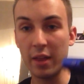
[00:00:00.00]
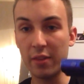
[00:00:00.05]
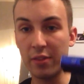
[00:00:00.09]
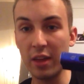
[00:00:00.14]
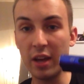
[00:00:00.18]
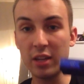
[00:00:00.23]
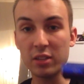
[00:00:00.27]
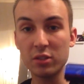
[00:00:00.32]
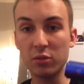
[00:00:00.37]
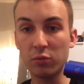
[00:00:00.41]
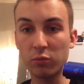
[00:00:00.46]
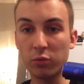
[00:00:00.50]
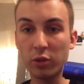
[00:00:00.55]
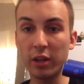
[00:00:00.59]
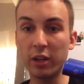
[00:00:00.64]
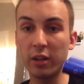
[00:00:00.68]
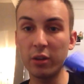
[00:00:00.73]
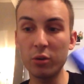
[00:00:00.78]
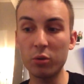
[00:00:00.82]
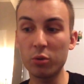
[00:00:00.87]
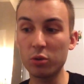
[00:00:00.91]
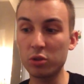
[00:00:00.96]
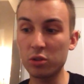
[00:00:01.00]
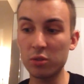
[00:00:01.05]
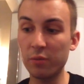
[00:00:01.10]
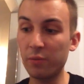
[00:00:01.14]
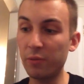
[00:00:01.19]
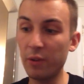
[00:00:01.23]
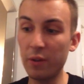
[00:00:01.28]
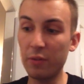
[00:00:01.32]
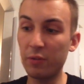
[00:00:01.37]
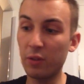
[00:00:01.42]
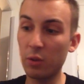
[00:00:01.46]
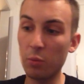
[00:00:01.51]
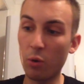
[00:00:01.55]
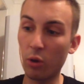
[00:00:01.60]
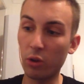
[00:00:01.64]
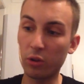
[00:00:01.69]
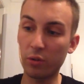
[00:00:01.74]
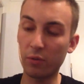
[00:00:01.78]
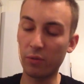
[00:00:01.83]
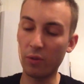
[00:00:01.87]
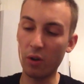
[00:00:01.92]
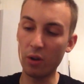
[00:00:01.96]
That's a really awesome
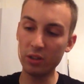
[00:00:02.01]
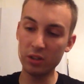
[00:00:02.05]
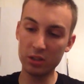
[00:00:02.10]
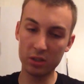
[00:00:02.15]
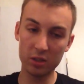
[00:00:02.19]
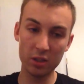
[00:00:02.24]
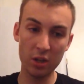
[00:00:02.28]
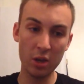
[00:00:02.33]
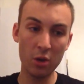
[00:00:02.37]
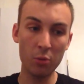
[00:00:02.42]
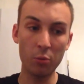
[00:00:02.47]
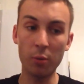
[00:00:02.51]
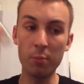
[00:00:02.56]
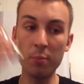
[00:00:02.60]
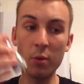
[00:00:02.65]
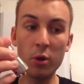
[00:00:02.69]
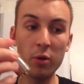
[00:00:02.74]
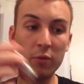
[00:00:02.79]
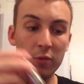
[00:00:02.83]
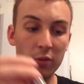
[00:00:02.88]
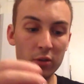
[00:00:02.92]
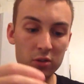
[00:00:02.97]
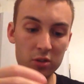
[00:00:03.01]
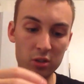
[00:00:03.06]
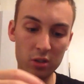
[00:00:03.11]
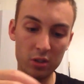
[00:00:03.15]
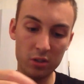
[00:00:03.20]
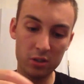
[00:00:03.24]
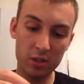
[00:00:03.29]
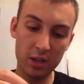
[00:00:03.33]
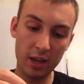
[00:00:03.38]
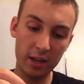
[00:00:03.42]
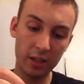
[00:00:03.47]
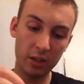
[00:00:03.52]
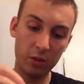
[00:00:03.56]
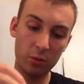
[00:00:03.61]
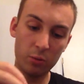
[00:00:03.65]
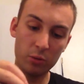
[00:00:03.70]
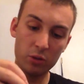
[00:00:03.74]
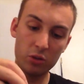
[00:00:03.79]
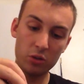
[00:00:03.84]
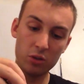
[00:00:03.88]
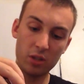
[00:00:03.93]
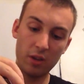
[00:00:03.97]
50W device. We'll move on to the tank.
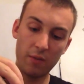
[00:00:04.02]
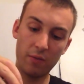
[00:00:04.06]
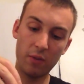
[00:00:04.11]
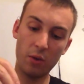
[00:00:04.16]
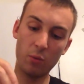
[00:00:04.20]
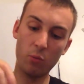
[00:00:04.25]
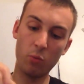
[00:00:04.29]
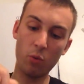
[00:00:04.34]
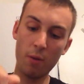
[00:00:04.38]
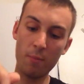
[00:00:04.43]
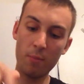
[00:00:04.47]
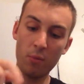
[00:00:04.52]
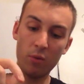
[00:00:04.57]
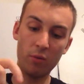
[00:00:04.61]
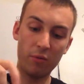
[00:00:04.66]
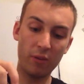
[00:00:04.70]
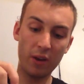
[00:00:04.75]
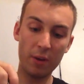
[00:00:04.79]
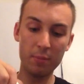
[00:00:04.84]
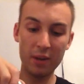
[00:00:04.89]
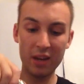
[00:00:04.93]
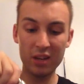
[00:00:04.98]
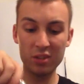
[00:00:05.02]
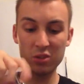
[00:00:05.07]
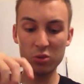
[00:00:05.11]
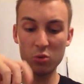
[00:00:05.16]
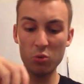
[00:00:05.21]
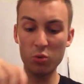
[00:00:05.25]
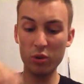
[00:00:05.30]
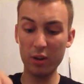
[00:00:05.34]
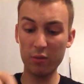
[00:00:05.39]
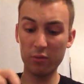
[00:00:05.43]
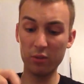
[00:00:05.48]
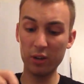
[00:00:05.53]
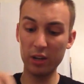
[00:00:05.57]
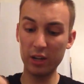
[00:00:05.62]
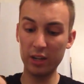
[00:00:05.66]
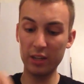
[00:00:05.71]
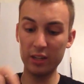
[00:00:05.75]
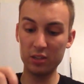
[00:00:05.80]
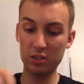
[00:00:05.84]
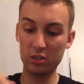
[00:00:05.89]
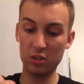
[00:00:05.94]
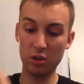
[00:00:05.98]
We'll just give it one more vape. That's all there
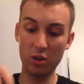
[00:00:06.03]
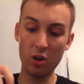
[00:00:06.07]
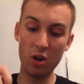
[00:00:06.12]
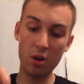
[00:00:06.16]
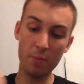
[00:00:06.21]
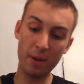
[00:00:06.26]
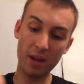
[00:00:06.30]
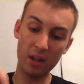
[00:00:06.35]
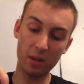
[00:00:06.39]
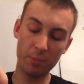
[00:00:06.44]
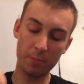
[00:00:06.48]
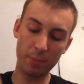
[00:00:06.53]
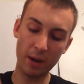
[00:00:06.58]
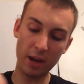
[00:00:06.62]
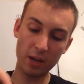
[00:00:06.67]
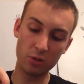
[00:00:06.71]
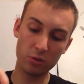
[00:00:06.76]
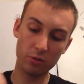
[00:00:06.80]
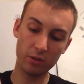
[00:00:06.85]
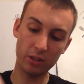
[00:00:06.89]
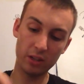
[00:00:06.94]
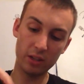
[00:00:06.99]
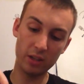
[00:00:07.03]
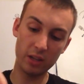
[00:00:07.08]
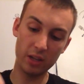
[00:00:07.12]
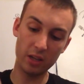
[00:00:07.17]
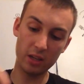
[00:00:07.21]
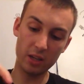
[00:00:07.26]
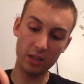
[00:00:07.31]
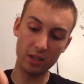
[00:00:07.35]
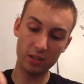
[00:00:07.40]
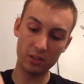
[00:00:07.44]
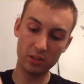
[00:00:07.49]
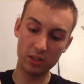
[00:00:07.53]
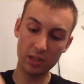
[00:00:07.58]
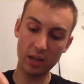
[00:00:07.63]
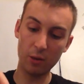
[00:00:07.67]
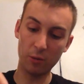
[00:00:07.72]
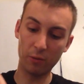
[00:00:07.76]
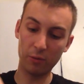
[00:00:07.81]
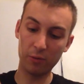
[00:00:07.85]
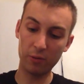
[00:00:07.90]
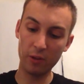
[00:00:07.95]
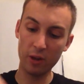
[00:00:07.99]
really is to know about the battery
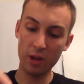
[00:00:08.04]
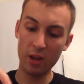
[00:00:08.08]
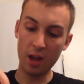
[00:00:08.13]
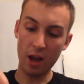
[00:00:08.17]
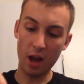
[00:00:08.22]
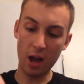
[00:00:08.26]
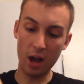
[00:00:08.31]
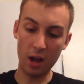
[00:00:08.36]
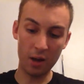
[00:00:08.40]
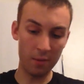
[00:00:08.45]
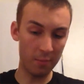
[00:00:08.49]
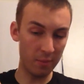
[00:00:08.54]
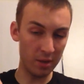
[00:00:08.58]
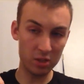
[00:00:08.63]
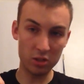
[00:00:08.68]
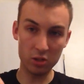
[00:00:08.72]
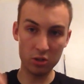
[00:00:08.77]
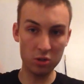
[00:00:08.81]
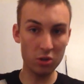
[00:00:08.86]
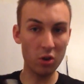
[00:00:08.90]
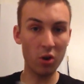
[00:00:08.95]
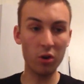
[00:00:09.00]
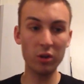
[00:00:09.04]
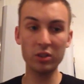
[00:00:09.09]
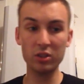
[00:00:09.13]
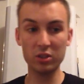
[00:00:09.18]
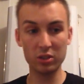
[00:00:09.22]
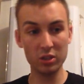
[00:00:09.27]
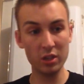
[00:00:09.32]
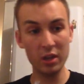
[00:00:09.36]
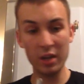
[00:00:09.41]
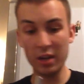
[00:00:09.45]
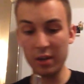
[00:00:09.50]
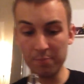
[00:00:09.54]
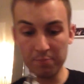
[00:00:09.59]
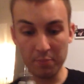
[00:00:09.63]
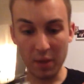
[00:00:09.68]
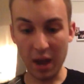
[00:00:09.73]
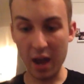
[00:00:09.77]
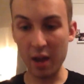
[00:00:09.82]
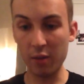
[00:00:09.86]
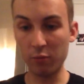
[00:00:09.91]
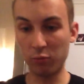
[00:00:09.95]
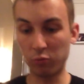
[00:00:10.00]
itself. It's a nice,
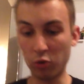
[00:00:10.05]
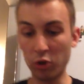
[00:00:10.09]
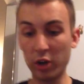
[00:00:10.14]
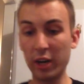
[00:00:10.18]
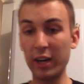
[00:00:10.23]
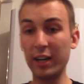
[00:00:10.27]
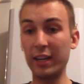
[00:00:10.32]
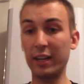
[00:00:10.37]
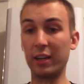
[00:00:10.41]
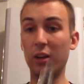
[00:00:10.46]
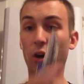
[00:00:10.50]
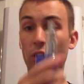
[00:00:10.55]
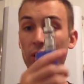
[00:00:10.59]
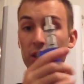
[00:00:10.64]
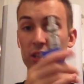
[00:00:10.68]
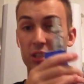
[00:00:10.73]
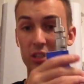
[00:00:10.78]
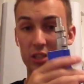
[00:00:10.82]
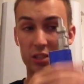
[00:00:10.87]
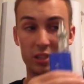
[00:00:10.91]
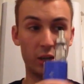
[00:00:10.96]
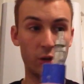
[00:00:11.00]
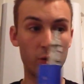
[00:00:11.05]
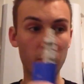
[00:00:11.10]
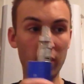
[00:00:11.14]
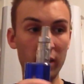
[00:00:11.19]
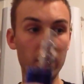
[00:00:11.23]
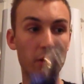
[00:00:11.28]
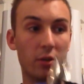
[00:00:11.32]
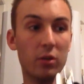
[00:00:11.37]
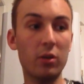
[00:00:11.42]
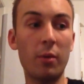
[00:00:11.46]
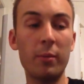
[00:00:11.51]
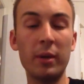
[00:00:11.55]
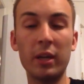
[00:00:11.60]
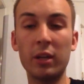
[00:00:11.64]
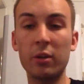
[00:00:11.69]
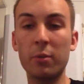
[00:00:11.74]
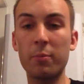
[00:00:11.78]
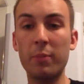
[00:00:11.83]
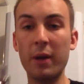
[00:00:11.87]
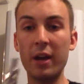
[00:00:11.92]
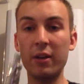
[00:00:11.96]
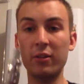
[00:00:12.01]
really light. This is incredible. I mean,
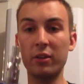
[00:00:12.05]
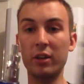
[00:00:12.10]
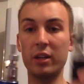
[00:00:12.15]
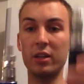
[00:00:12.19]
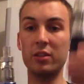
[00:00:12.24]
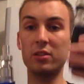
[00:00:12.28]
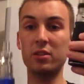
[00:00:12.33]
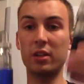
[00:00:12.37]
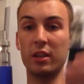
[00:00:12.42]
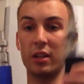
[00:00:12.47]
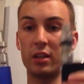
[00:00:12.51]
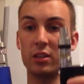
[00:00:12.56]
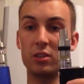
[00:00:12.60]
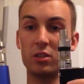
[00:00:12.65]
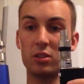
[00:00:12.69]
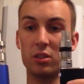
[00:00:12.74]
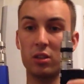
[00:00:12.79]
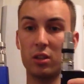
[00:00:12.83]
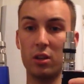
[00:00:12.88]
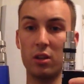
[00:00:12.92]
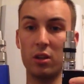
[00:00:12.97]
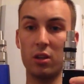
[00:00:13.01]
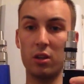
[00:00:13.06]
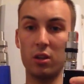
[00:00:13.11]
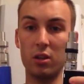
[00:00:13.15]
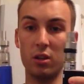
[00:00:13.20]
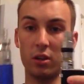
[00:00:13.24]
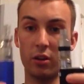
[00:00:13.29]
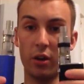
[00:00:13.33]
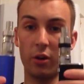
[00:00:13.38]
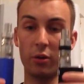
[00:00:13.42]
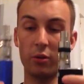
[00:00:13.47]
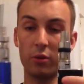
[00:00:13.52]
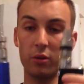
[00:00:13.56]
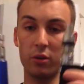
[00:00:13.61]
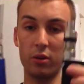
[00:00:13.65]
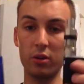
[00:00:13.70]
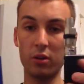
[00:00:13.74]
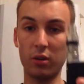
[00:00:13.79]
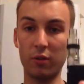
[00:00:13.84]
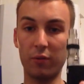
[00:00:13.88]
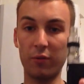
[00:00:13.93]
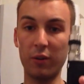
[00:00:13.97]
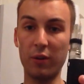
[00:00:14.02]
comparing it to this, you know,
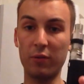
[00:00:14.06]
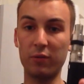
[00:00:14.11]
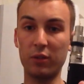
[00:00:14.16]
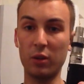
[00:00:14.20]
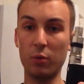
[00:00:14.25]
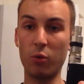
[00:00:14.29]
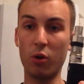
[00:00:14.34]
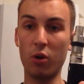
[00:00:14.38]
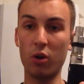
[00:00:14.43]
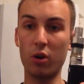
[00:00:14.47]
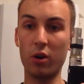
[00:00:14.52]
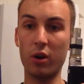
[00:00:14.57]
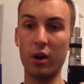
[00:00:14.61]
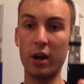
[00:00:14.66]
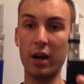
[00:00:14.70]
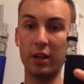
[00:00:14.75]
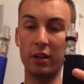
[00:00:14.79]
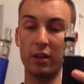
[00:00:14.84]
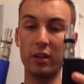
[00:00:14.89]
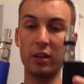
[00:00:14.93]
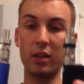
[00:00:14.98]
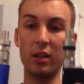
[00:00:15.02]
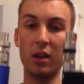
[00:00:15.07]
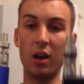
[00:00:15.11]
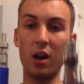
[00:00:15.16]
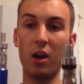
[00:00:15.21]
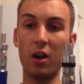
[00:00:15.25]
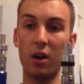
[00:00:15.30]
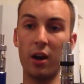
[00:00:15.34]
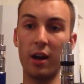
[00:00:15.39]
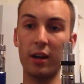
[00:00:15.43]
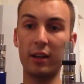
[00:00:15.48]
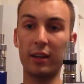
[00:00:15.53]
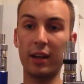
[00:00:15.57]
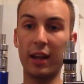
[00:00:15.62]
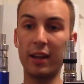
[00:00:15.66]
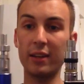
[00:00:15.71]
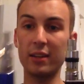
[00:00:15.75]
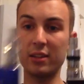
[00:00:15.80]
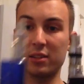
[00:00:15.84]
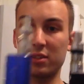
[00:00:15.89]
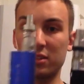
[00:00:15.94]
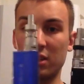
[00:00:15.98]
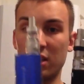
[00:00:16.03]
the 50W and the
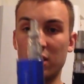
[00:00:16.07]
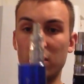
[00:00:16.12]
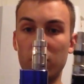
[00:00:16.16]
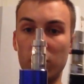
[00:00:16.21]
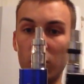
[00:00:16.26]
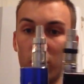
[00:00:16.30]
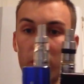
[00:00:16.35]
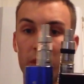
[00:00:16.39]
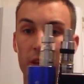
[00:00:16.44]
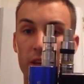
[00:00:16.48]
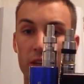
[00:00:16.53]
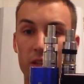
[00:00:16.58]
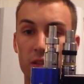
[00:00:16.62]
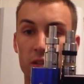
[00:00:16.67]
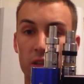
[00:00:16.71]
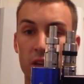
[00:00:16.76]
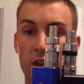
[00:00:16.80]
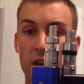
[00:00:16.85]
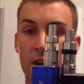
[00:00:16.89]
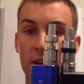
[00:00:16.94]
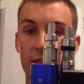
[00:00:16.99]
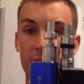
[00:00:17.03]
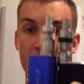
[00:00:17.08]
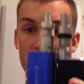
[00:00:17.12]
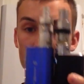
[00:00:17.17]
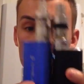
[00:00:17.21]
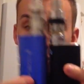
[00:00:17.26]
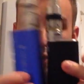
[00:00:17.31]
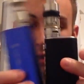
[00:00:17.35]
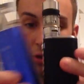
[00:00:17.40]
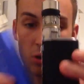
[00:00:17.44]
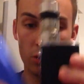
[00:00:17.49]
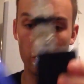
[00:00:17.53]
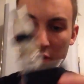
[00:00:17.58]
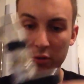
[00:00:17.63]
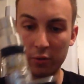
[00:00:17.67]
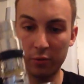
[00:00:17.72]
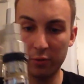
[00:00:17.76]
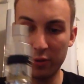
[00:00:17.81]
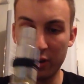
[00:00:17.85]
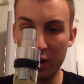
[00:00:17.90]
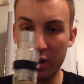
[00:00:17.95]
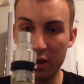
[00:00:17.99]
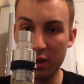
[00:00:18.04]
Atlantis, and then you've got this. That's your kind
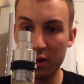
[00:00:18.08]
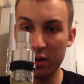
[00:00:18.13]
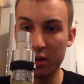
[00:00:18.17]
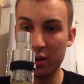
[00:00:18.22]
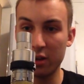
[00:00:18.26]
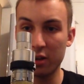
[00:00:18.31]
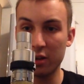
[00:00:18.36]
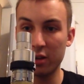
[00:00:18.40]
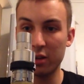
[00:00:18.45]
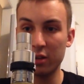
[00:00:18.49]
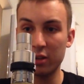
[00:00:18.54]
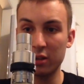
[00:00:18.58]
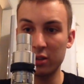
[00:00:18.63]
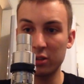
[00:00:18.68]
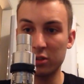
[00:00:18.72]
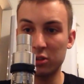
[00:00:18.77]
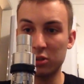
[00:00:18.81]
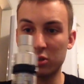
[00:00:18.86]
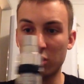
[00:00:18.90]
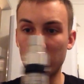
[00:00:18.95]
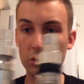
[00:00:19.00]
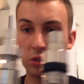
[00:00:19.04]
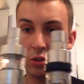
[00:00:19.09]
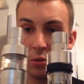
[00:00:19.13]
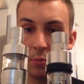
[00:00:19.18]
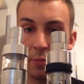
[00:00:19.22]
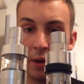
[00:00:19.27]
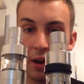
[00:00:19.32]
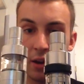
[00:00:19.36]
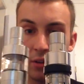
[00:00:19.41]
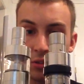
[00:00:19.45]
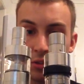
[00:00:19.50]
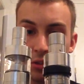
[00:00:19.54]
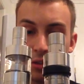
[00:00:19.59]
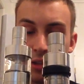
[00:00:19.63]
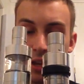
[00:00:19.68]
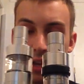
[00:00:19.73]
of size comparison